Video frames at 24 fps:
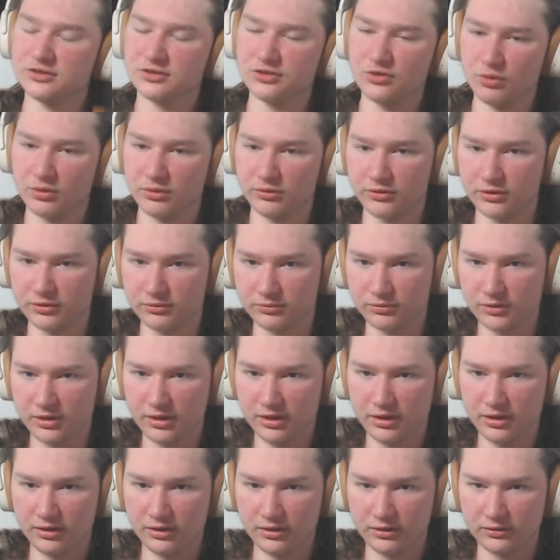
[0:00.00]
It's the one with
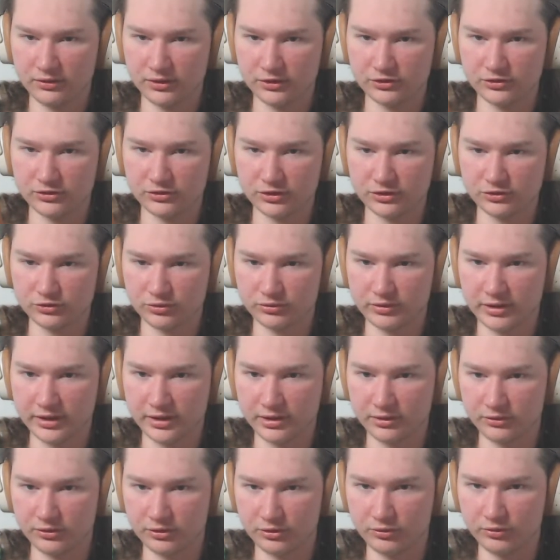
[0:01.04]
this one right here
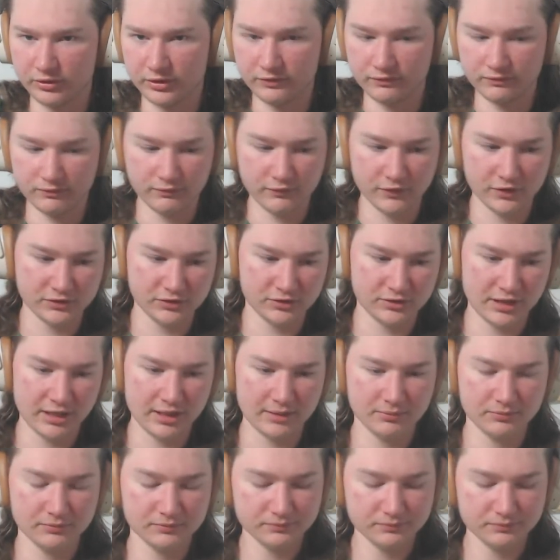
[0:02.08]
with the green fuzzy top.